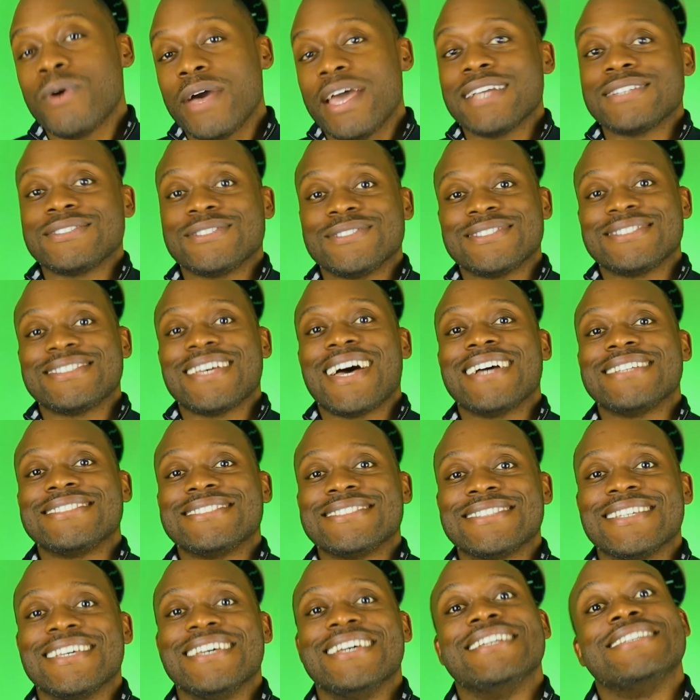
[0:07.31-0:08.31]

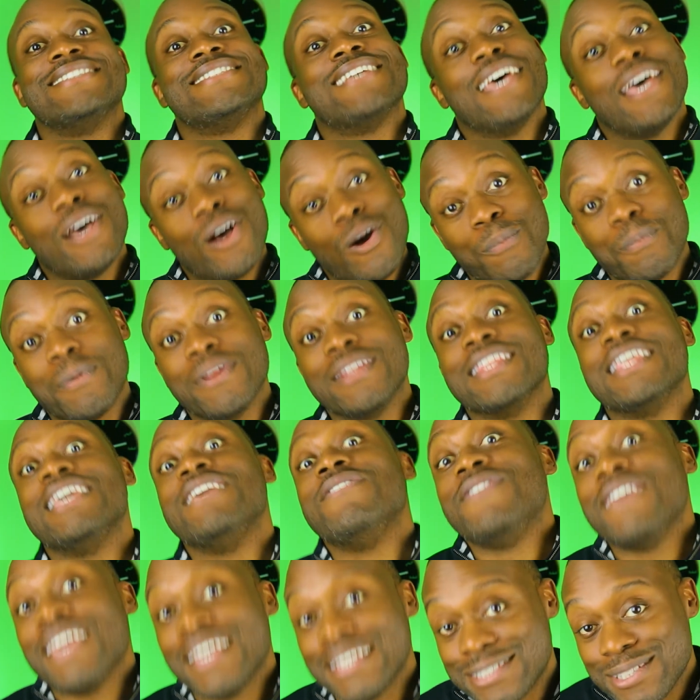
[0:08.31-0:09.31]
exercises to help
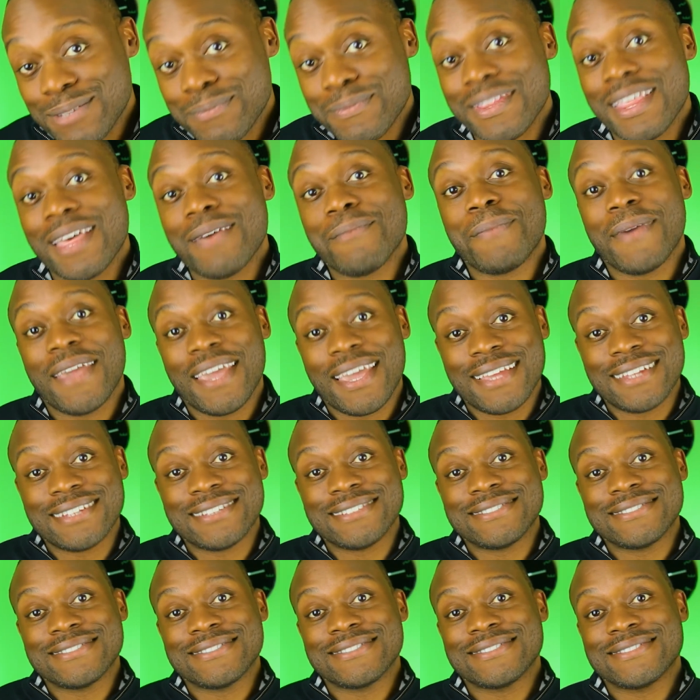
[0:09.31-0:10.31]
alleviate some of that pain.
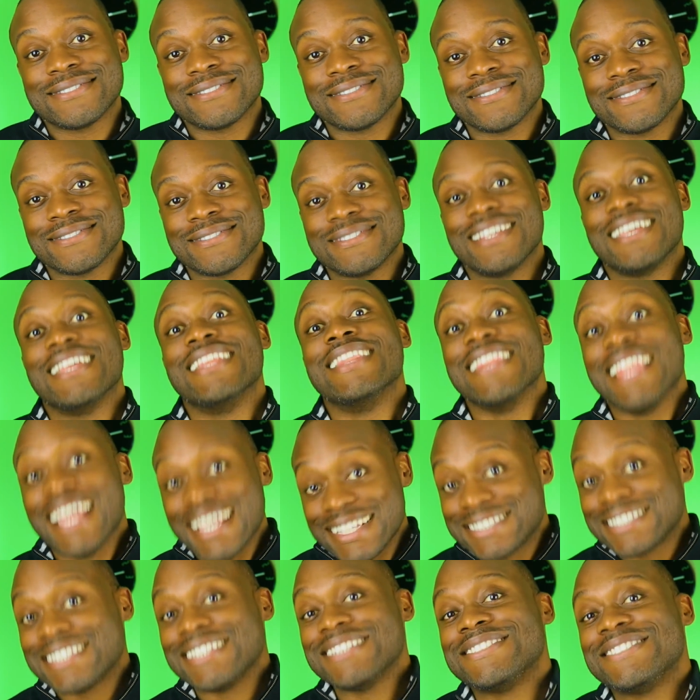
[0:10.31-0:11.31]

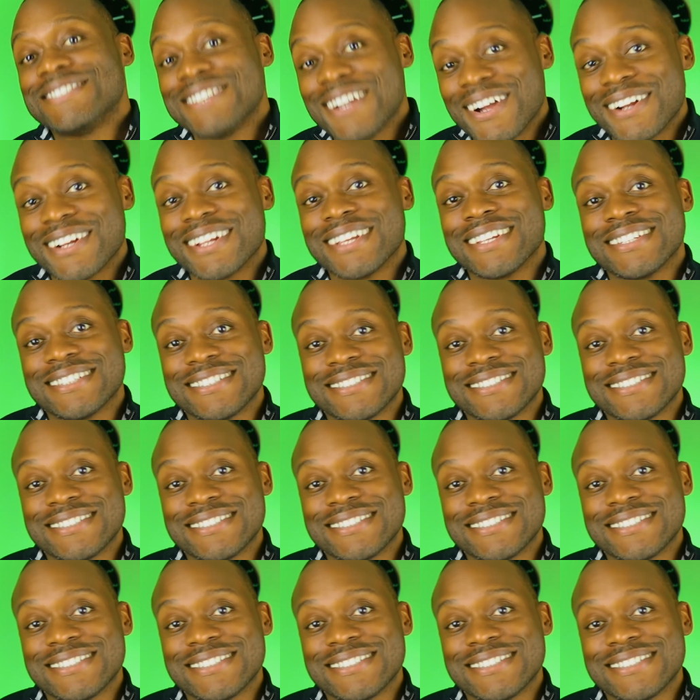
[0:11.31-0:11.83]
Let's get started.